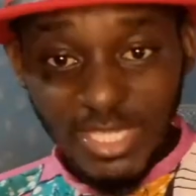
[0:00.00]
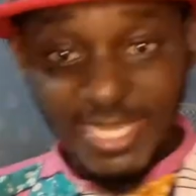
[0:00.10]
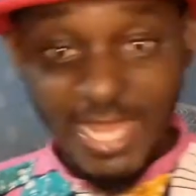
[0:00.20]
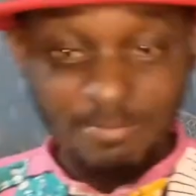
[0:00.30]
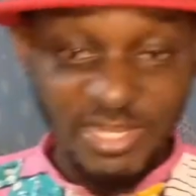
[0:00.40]

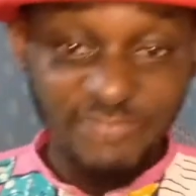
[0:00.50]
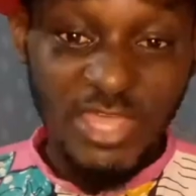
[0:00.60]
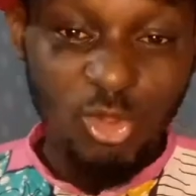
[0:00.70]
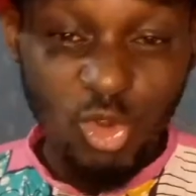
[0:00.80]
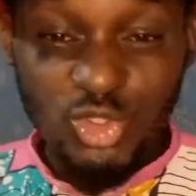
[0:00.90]
and I believe
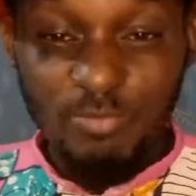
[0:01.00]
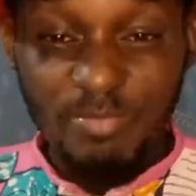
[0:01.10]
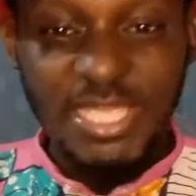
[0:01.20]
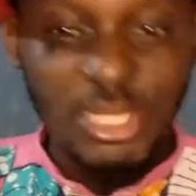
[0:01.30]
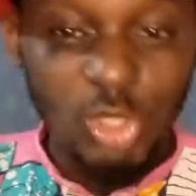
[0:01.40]
that you're going to
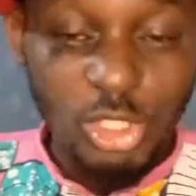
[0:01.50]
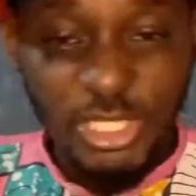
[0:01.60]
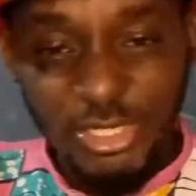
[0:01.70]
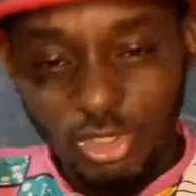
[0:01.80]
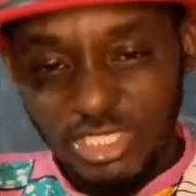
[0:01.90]
make a
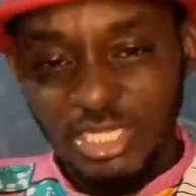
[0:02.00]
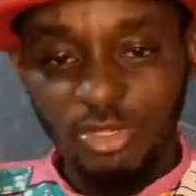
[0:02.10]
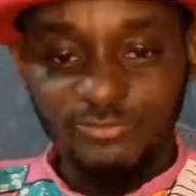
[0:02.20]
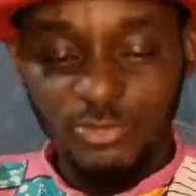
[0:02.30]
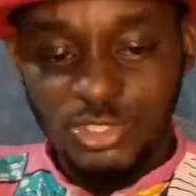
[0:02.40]

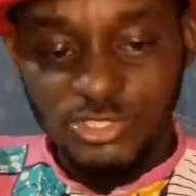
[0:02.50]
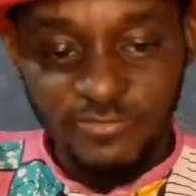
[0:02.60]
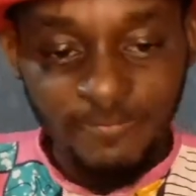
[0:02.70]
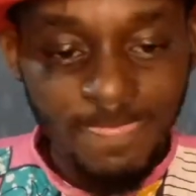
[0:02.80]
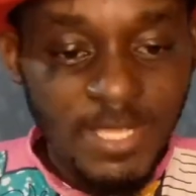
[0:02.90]
lot for
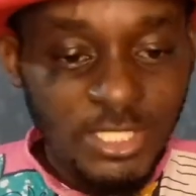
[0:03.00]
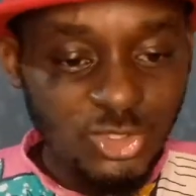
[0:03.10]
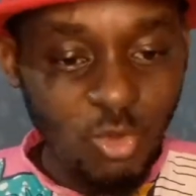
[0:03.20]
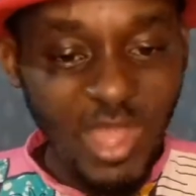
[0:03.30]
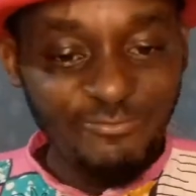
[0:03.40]
yourself.
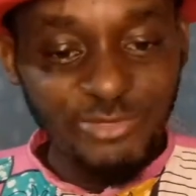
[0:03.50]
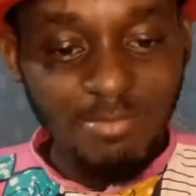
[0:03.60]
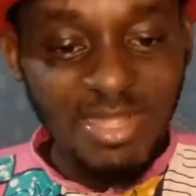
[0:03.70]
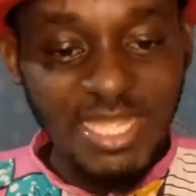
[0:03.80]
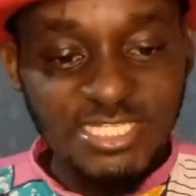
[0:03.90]
So
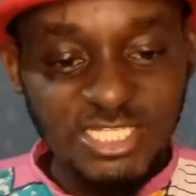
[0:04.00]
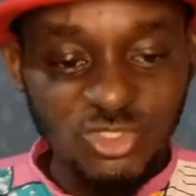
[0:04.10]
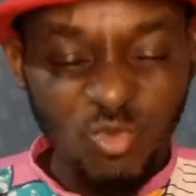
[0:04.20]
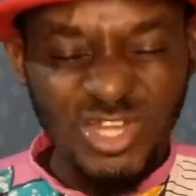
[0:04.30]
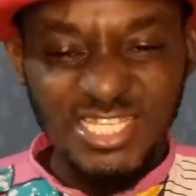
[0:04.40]
affiliate marketing
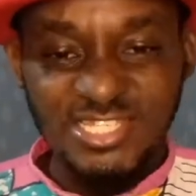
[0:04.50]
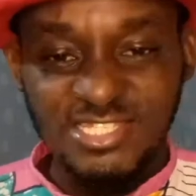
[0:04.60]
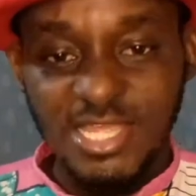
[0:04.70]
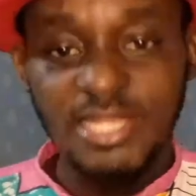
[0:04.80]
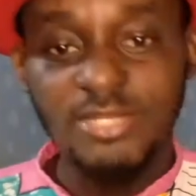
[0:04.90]
is what is
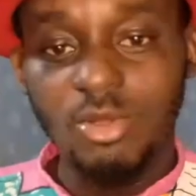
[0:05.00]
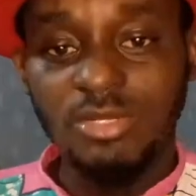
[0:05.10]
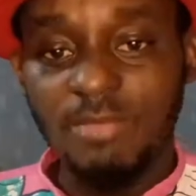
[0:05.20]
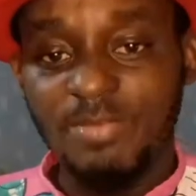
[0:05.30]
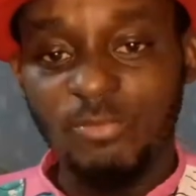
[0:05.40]
selling
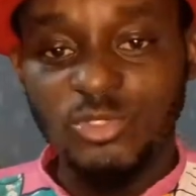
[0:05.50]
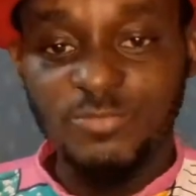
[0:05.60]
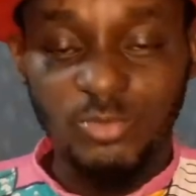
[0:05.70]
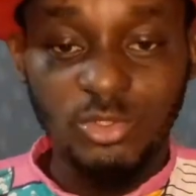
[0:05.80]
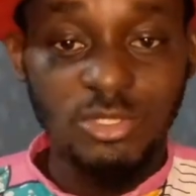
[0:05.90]
other
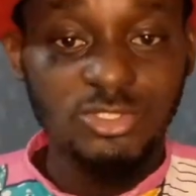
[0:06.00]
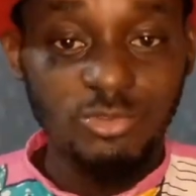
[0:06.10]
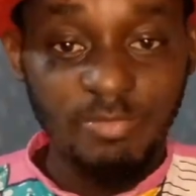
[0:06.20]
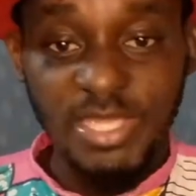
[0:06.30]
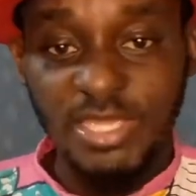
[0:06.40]
people's products
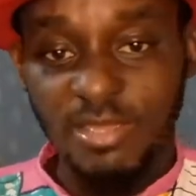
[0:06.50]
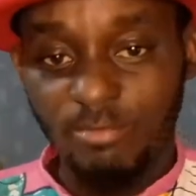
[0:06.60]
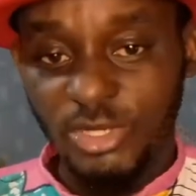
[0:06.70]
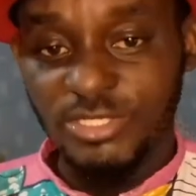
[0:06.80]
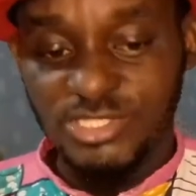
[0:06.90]
to make
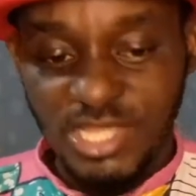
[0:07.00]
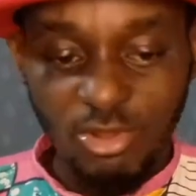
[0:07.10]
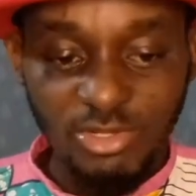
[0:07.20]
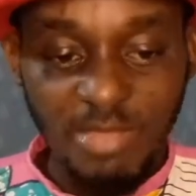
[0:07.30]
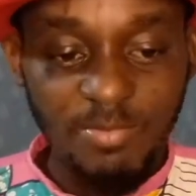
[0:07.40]
money.
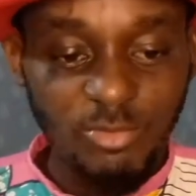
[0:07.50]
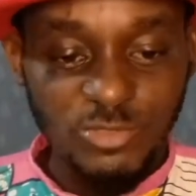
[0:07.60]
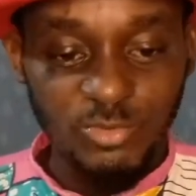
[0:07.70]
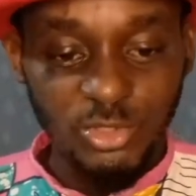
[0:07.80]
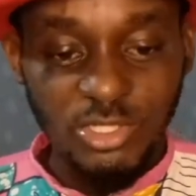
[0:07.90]
Sell other
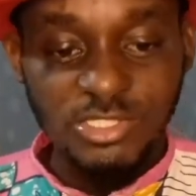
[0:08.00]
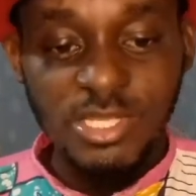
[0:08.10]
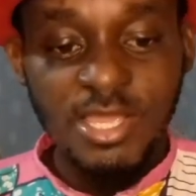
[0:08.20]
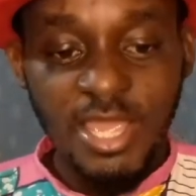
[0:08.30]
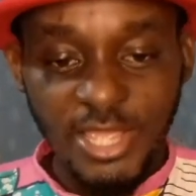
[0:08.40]
people's products
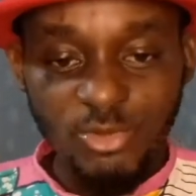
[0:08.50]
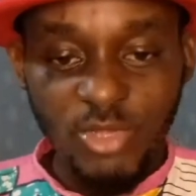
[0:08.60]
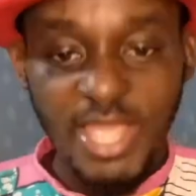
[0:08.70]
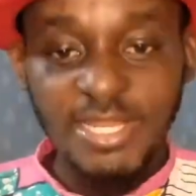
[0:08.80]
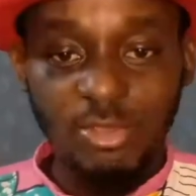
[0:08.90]
and you
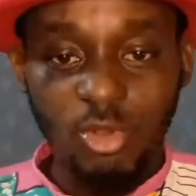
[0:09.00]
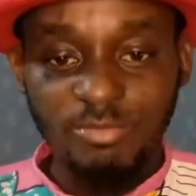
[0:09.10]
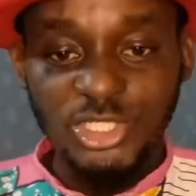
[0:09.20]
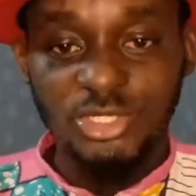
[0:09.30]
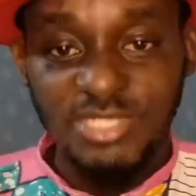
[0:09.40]
earn a
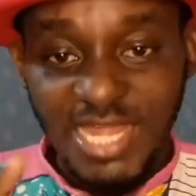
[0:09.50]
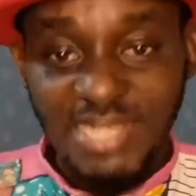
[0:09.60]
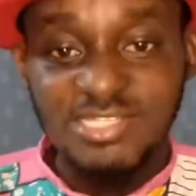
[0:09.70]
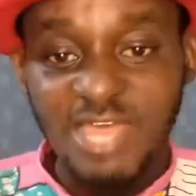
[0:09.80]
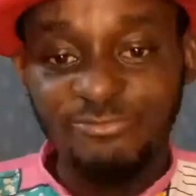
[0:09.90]
commission. That
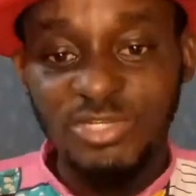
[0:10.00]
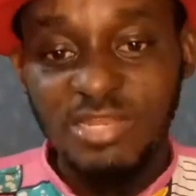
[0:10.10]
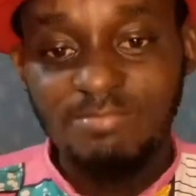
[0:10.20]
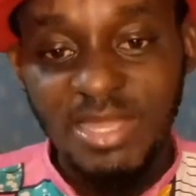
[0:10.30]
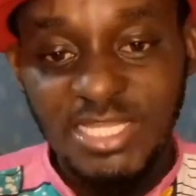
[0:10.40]
is
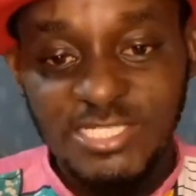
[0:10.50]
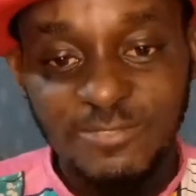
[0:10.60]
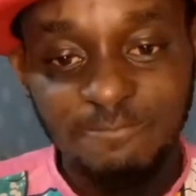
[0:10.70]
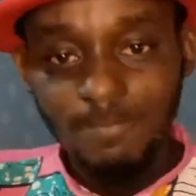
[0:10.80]
affiliate marketing.